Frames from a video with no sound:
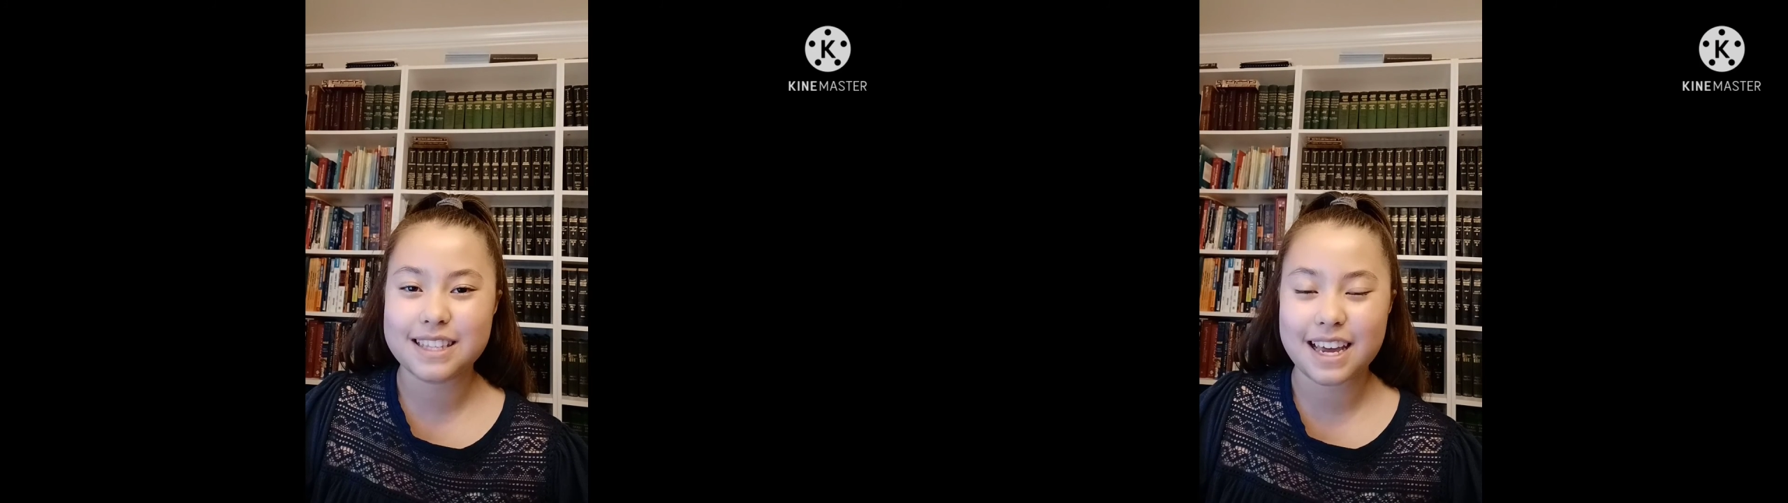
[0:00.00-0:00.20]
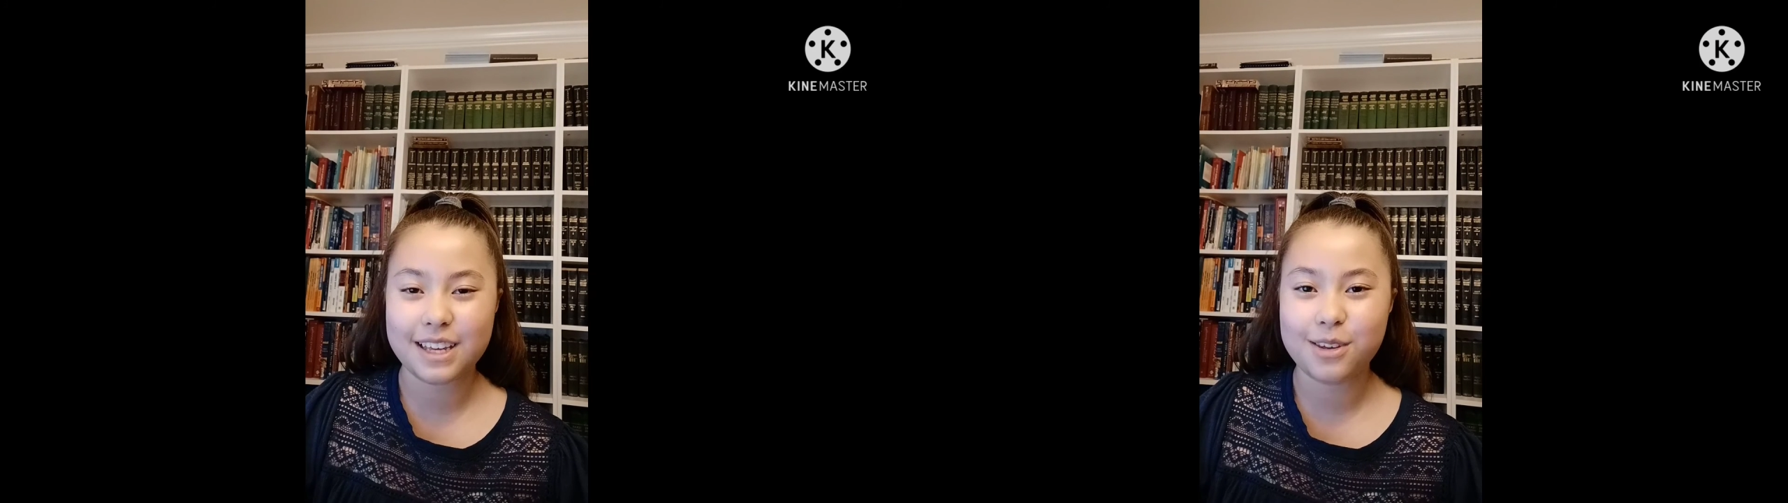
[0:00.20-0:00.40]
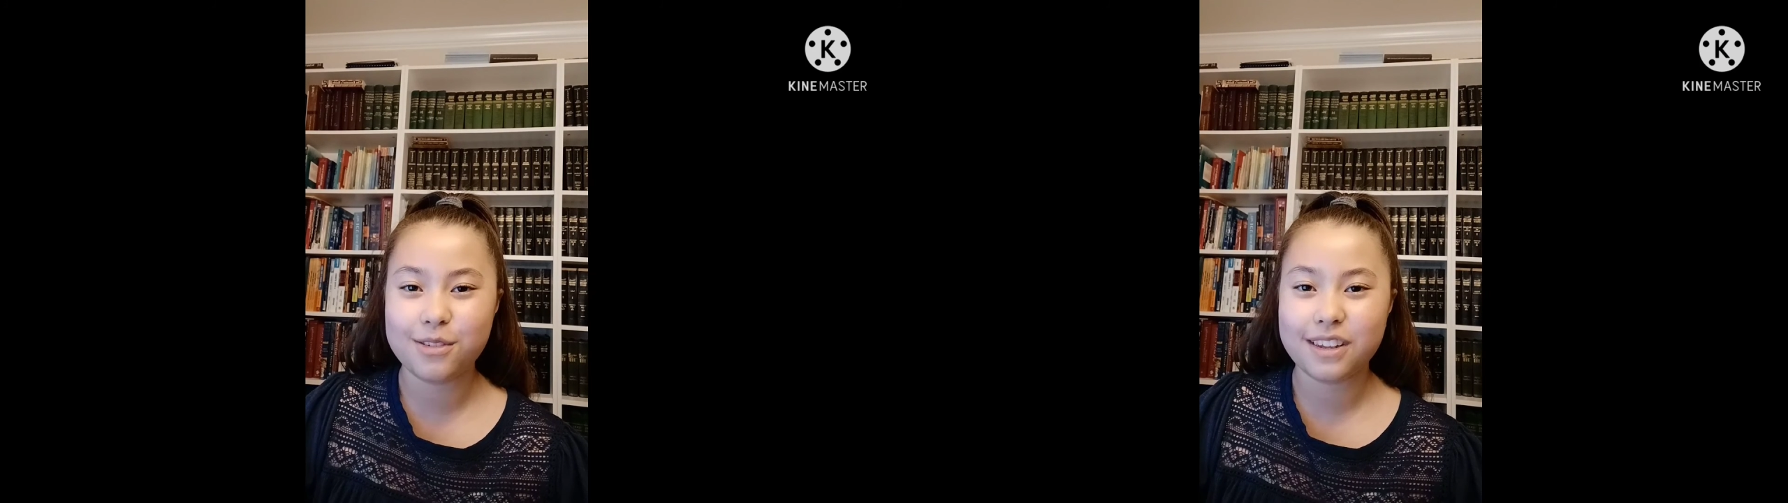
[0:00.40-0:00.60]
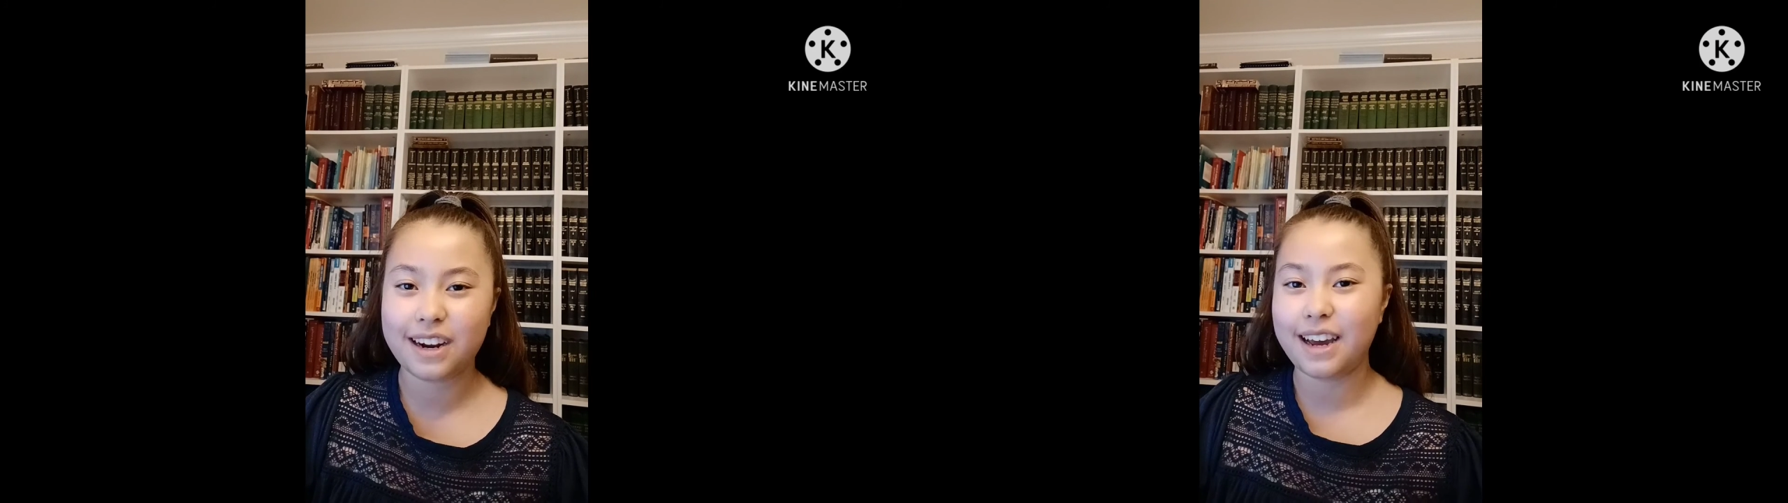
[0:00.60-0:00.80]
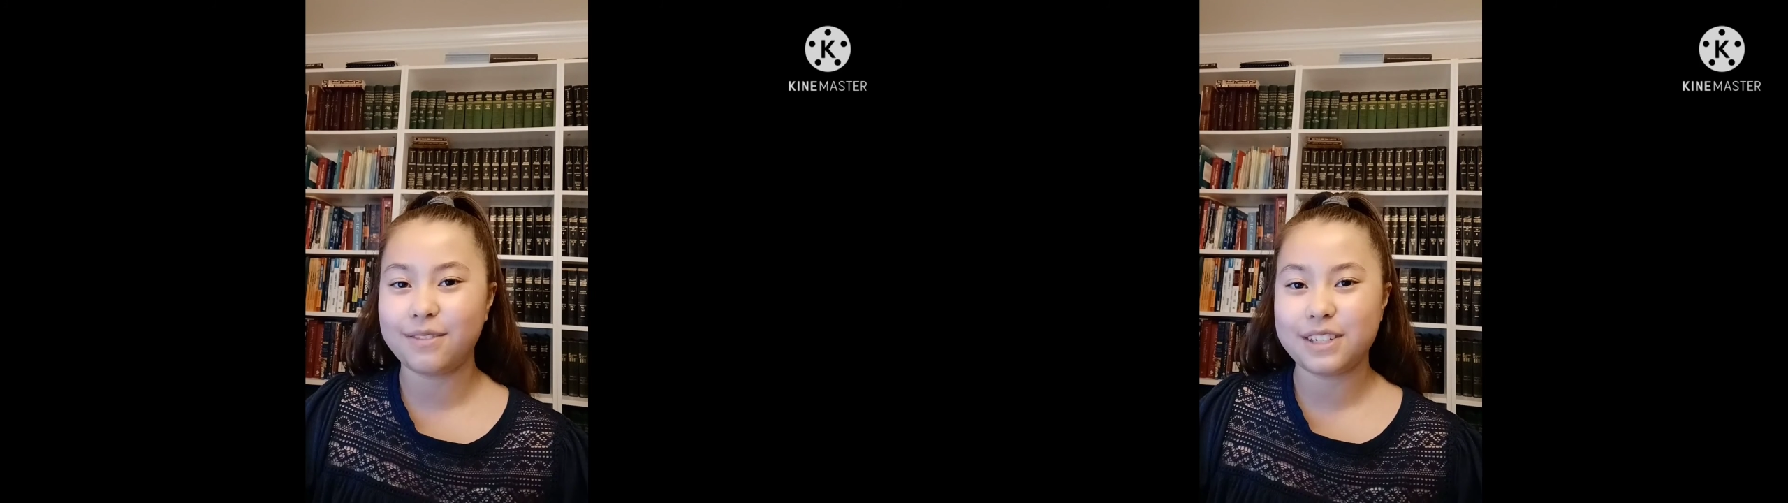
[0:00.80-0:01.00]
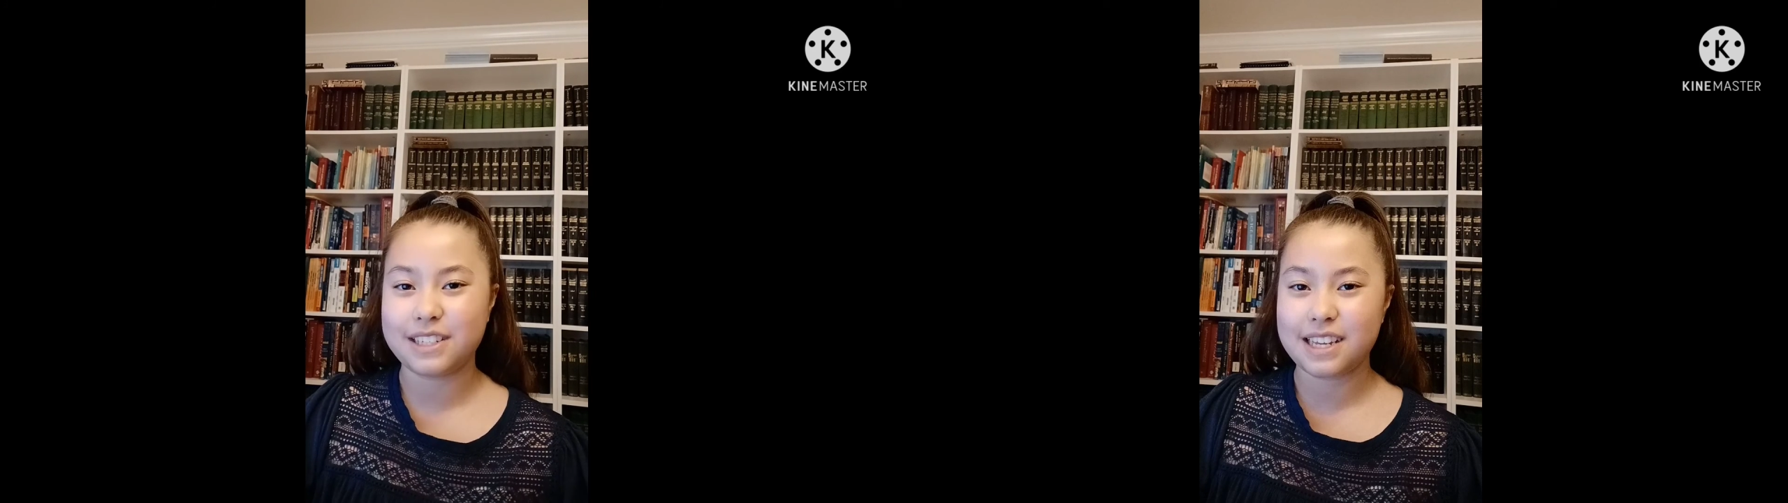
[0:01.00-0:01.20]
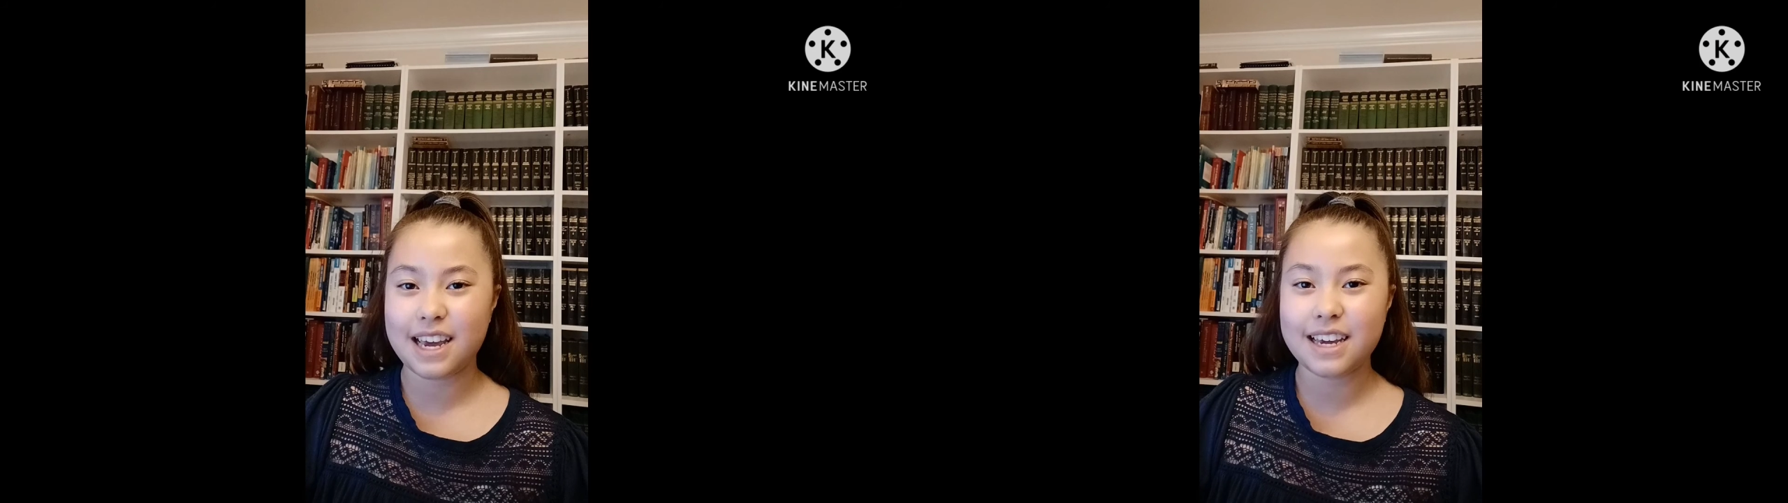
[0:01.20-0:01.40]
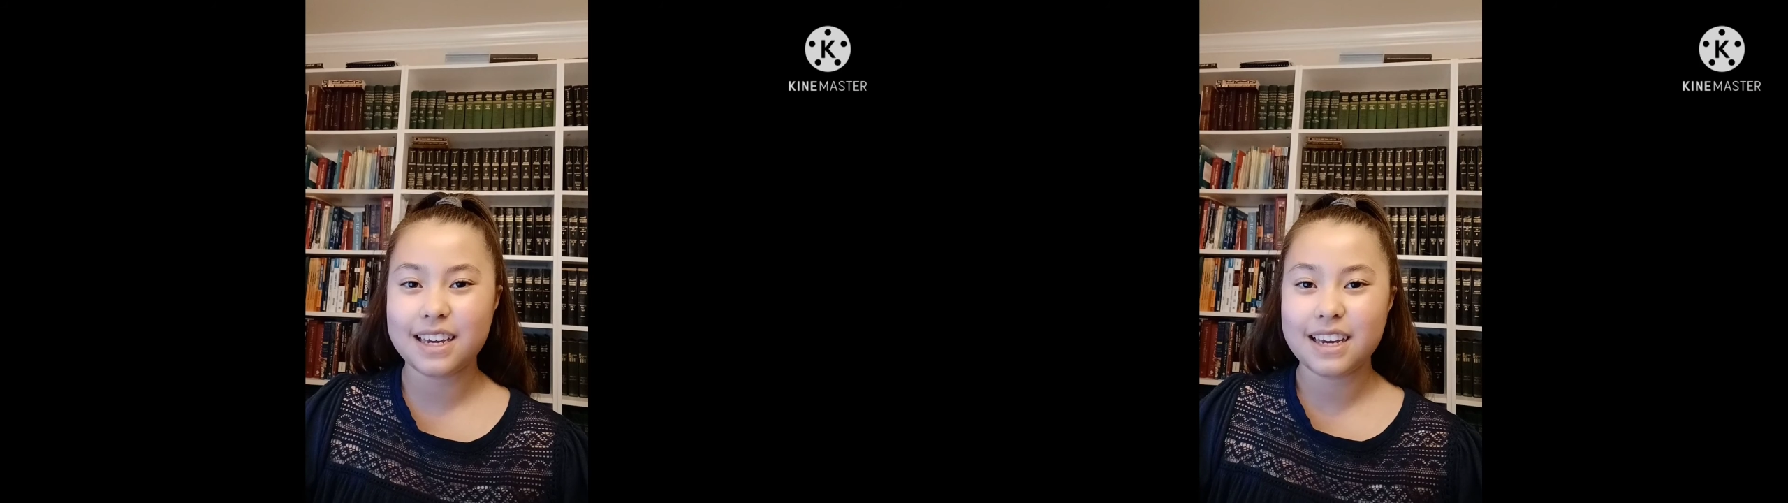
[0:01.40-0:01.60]
thank you that I have to
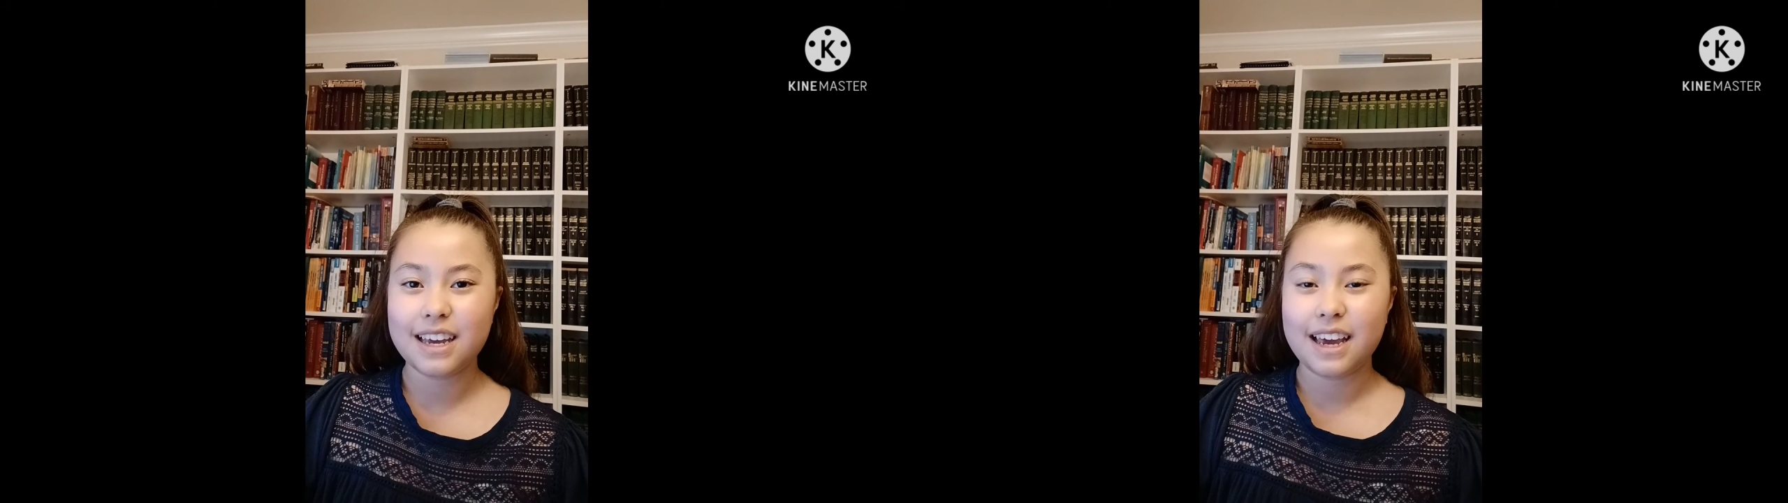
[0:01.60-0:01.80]
say,